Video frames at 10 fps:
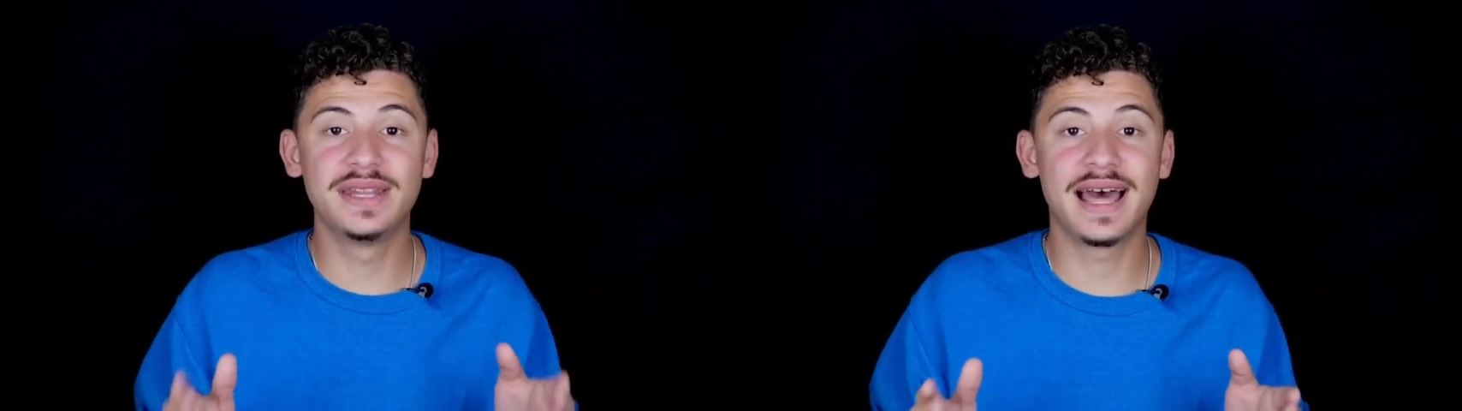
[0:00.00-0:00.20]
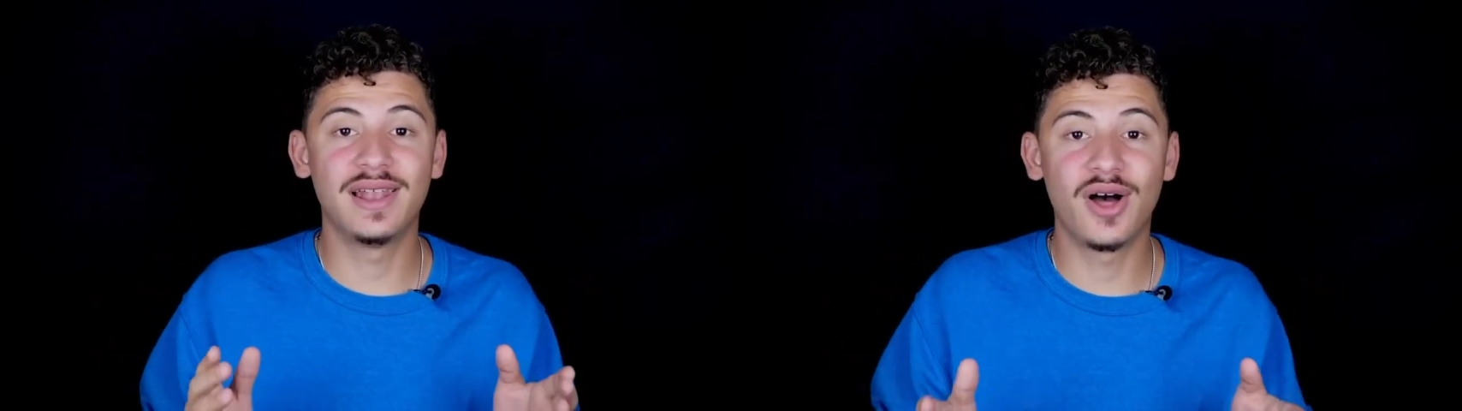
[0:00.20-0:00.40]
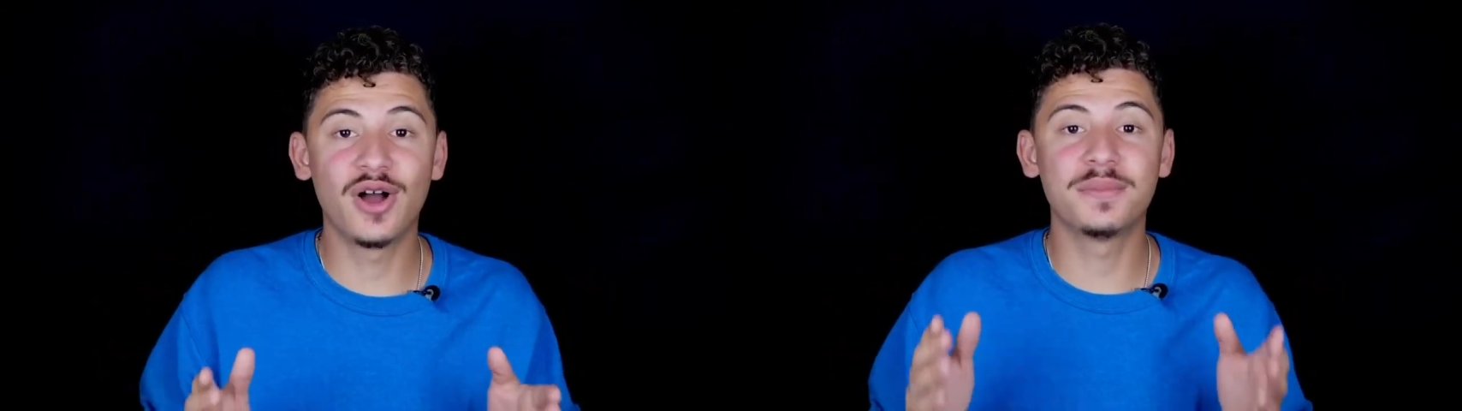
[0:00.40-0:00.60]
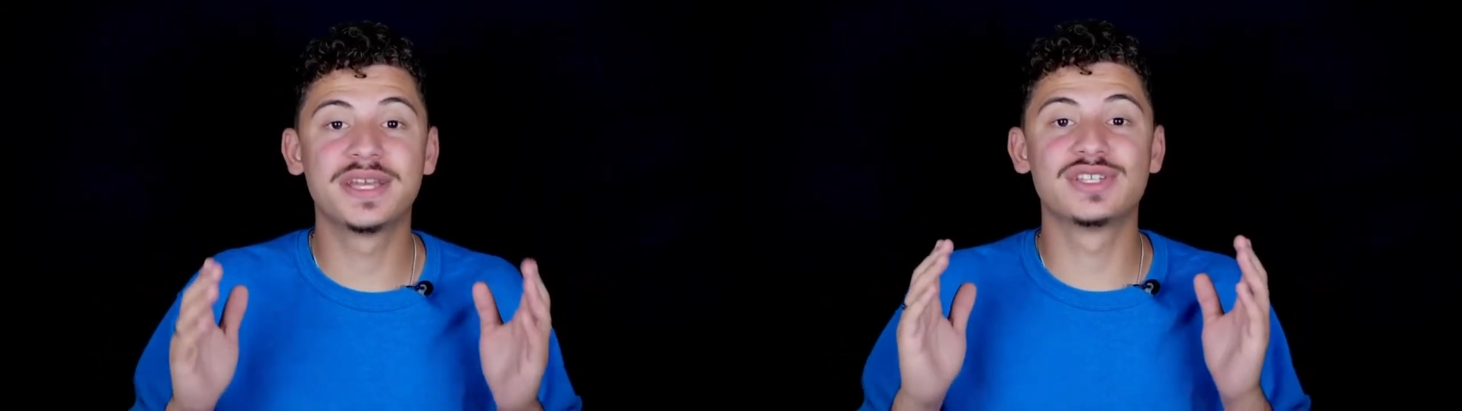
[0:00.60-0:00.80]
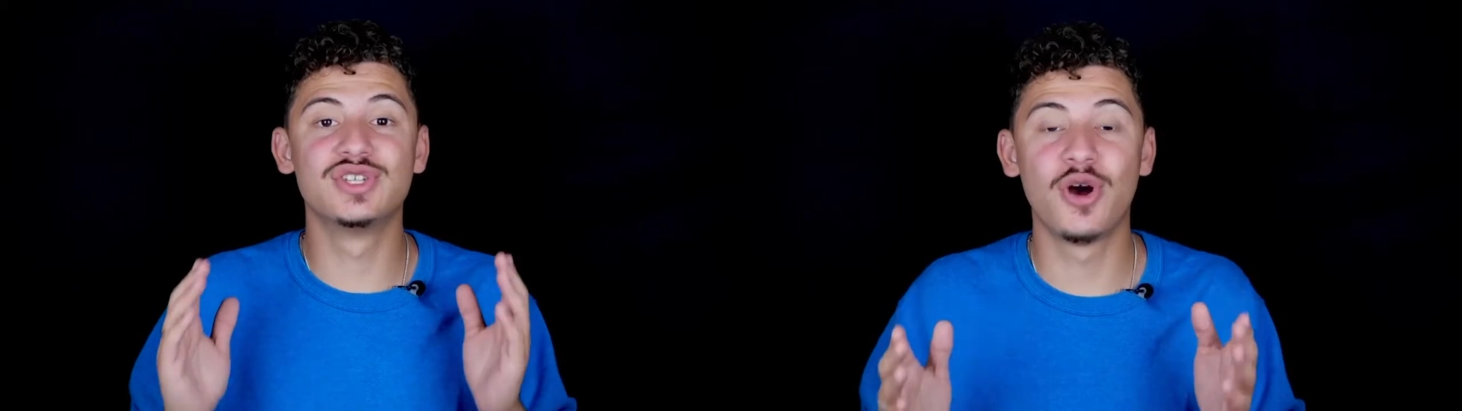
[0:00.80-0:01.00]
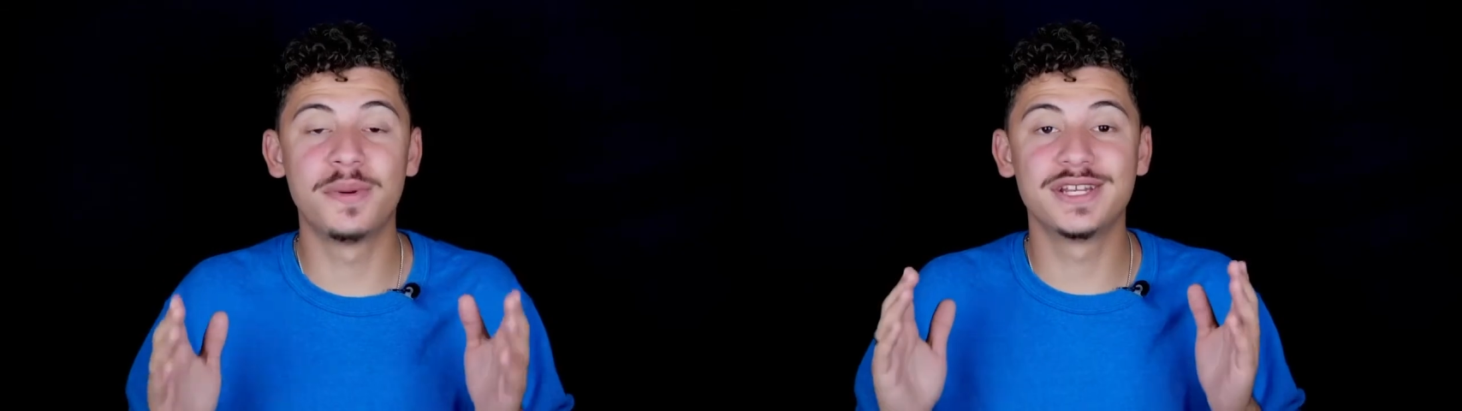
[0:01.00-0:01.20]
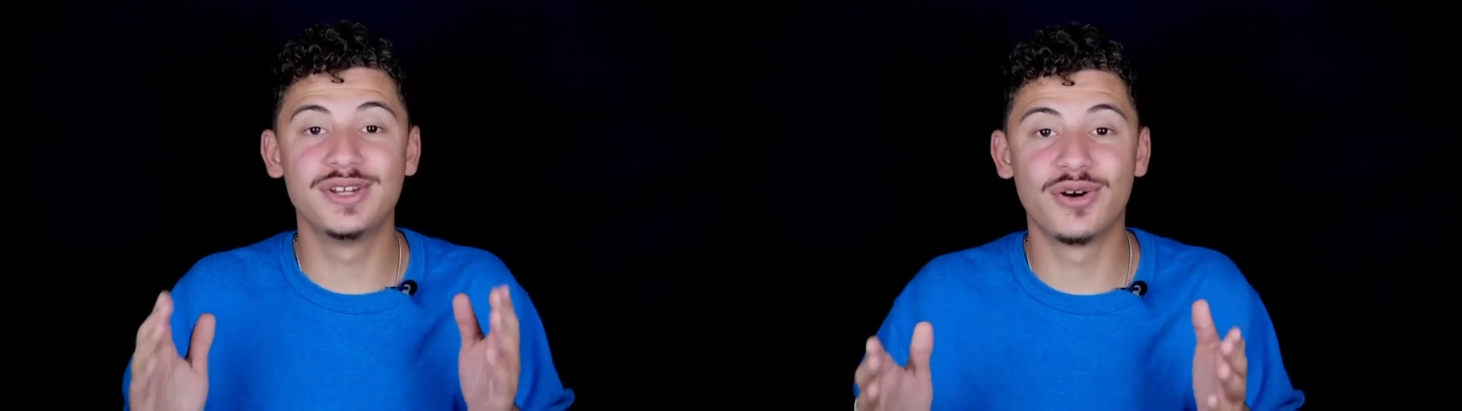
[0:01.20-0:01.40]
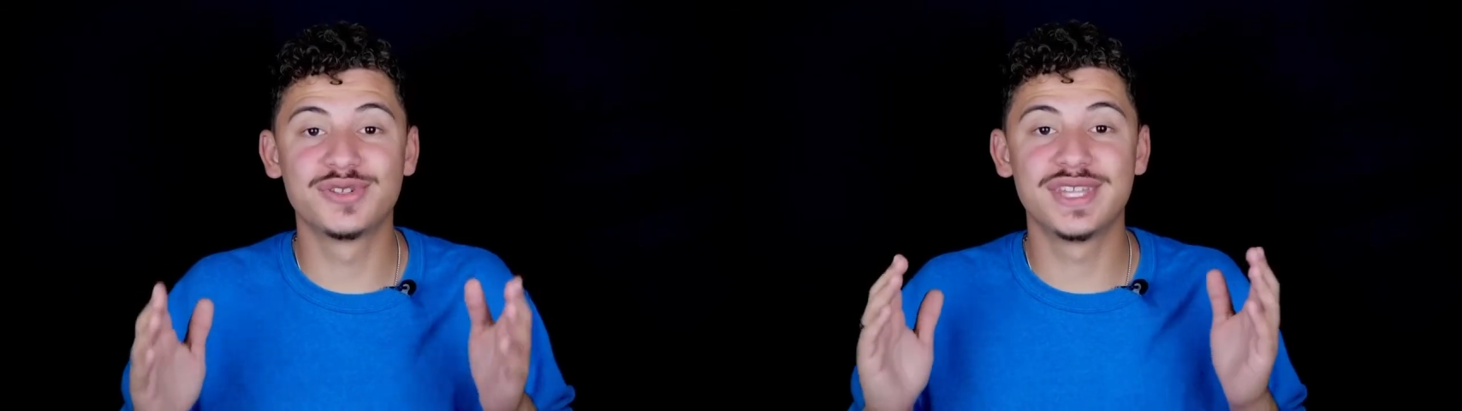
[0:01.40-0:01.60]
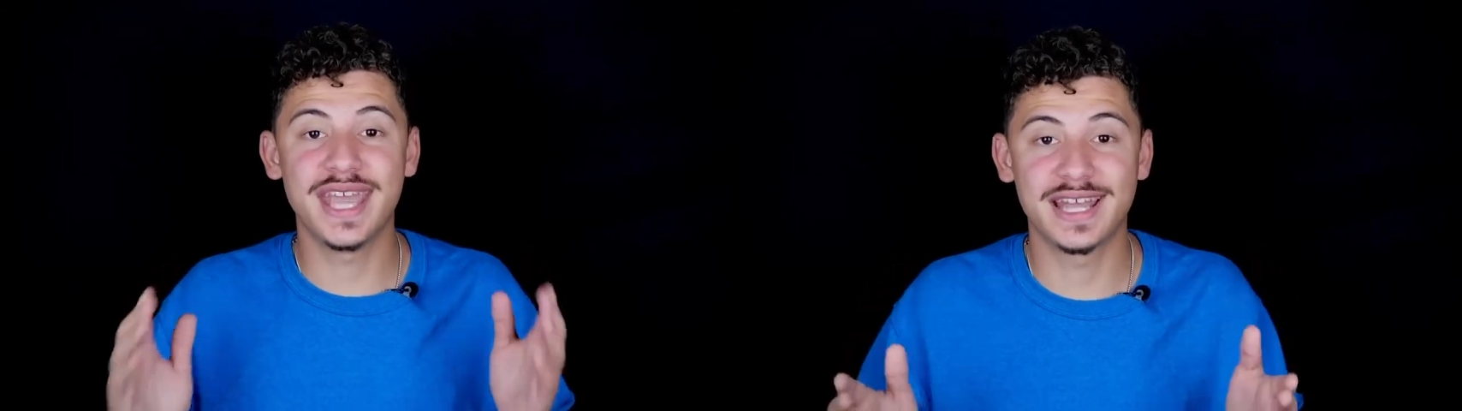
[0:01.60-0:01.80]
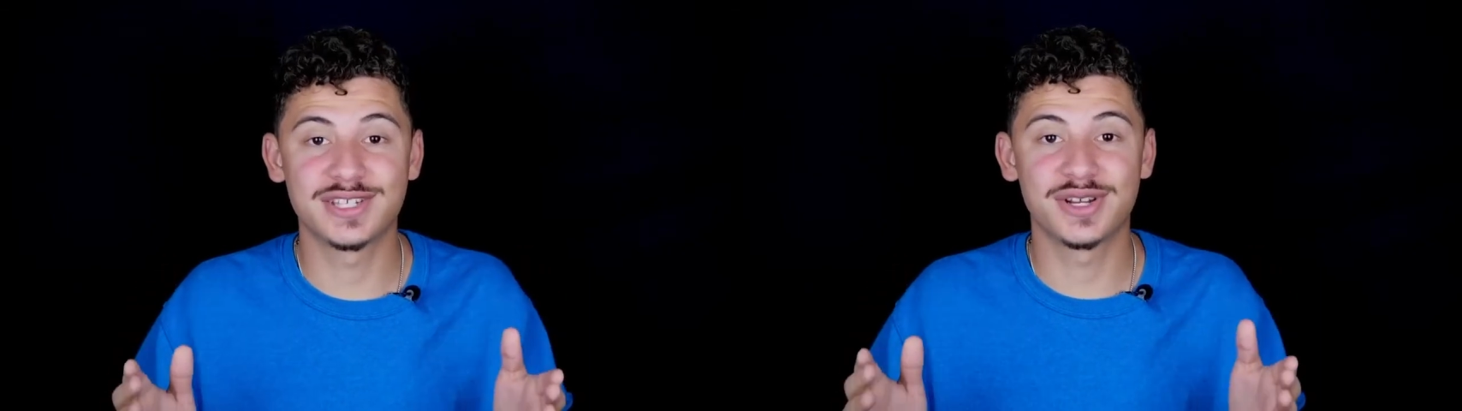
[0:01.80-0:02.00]
that long because nobody knows the
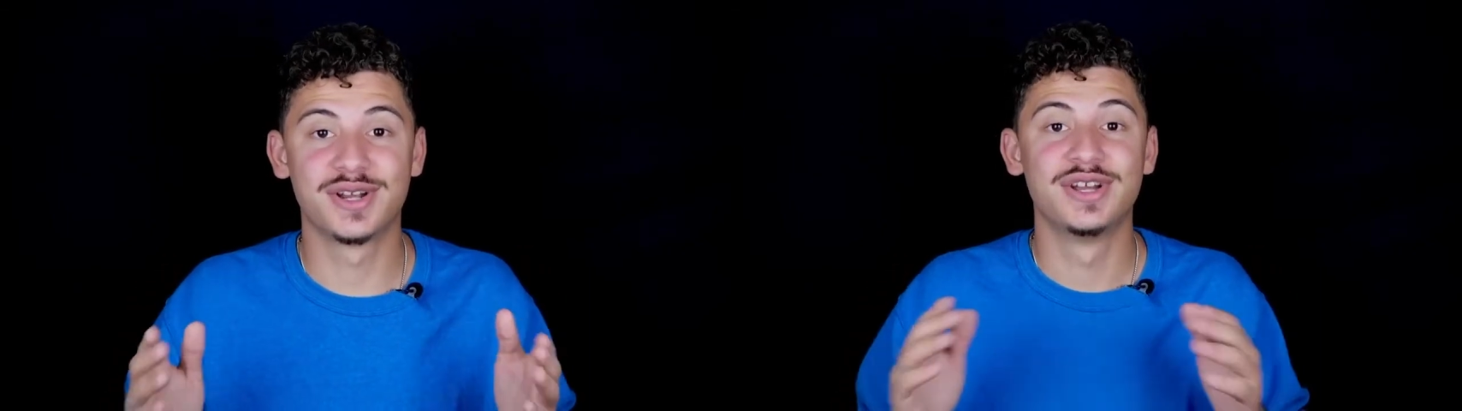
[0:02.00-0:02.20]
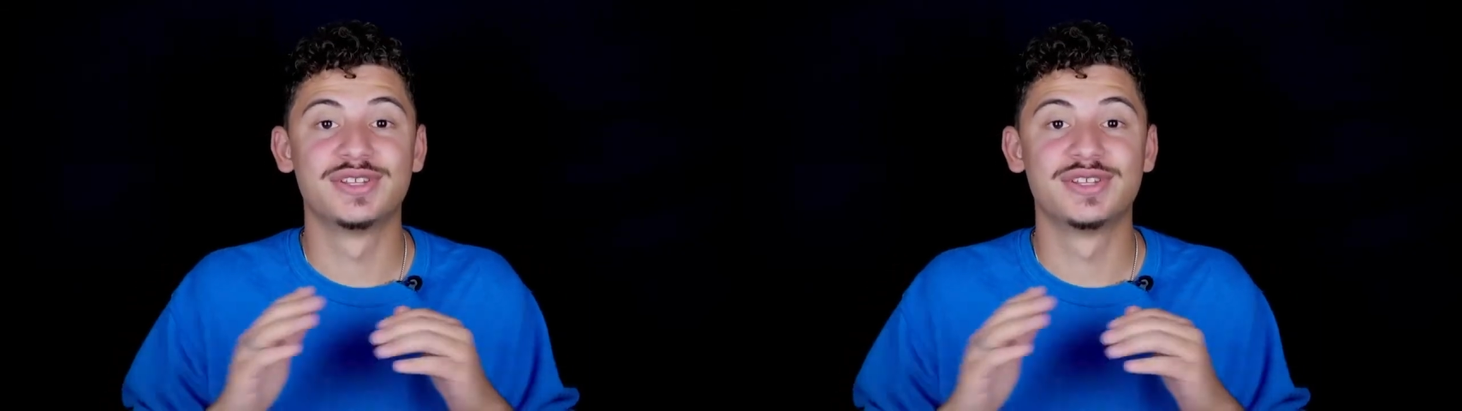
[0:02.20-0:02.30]
answer.